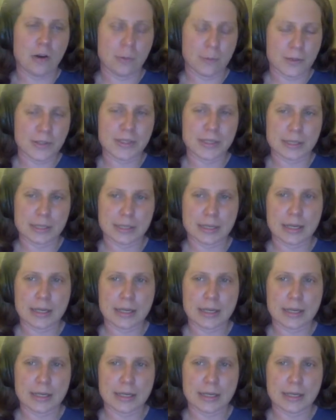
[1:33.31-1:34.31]
almost the
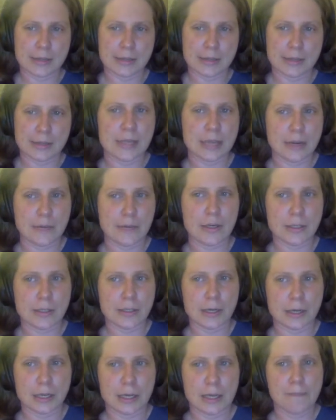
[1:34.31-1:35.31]
size of the state of
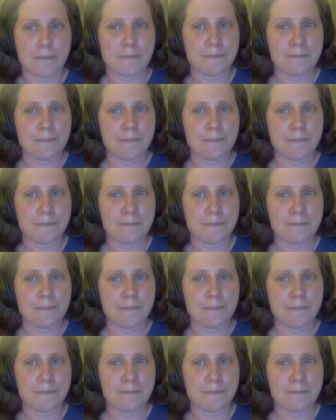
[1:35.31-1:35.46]
Kentucky.